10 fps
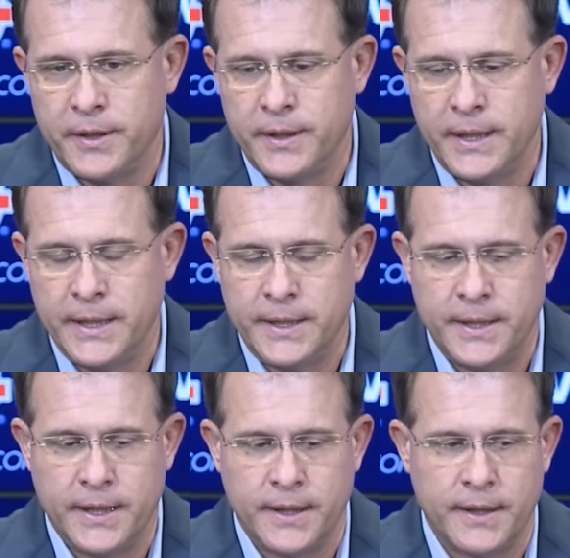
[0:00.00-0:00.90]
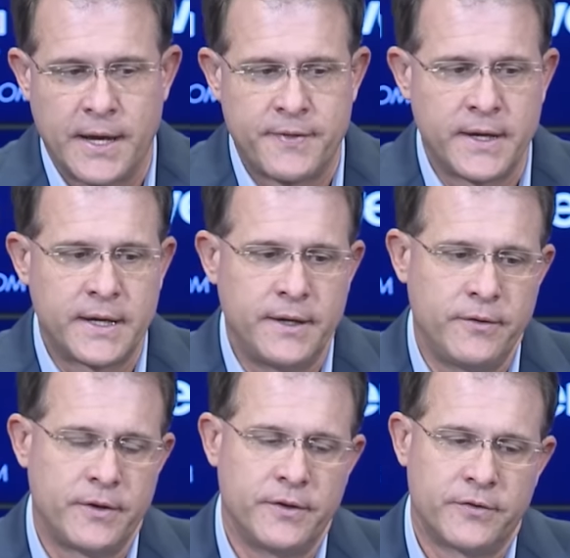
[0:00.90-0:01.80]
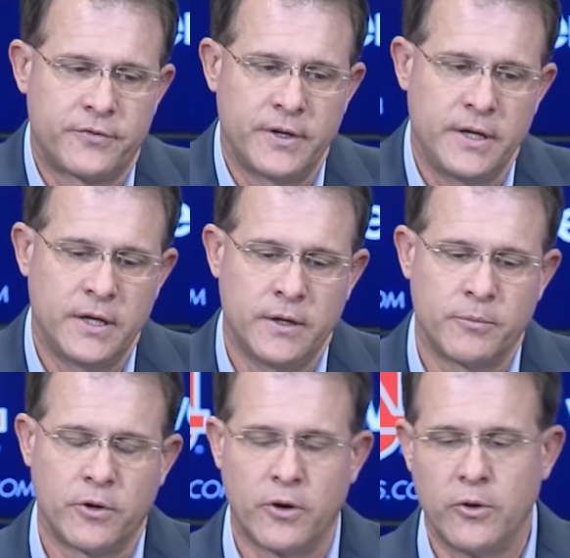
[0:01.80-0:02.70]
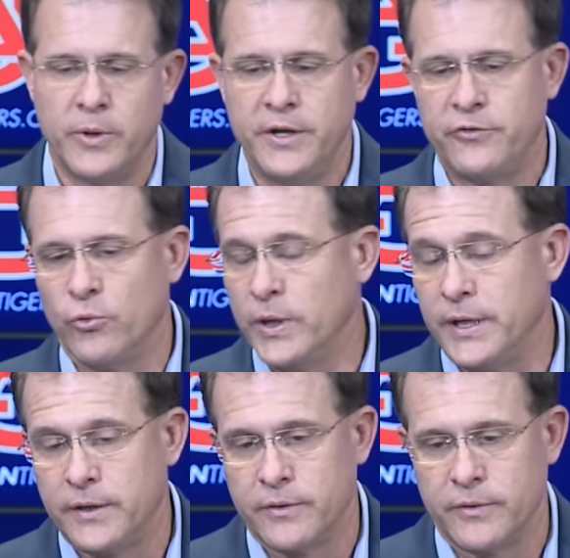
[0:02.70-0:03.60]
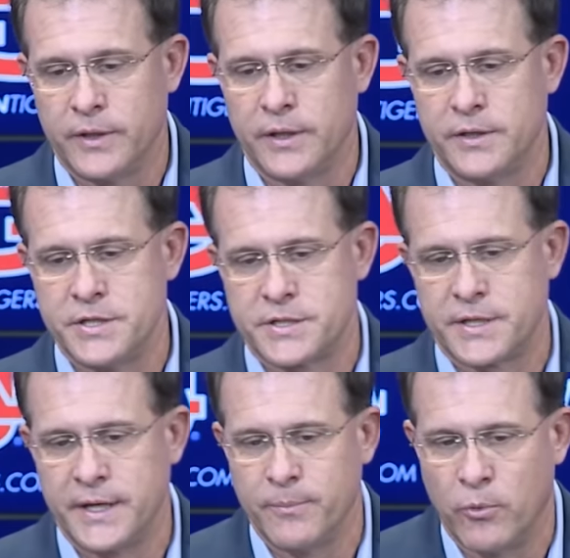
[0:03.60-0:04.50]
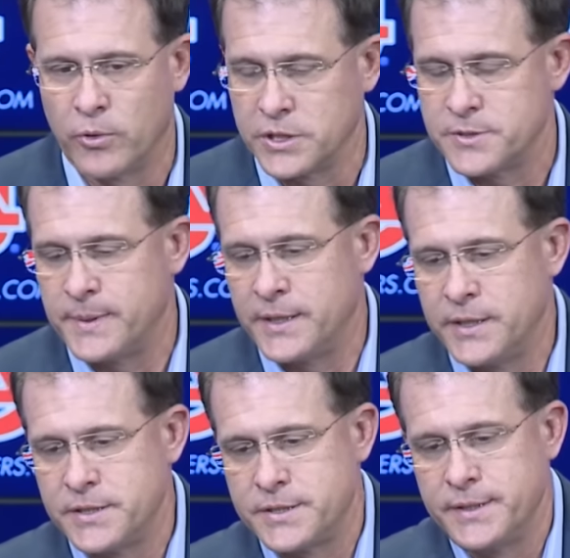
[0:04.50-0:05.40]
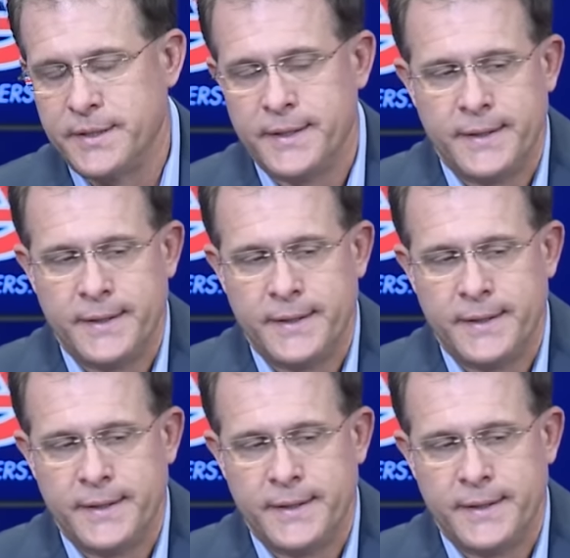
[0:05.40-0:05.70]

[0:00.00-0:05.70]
and I think you can just see him grow each week, just getting more experience and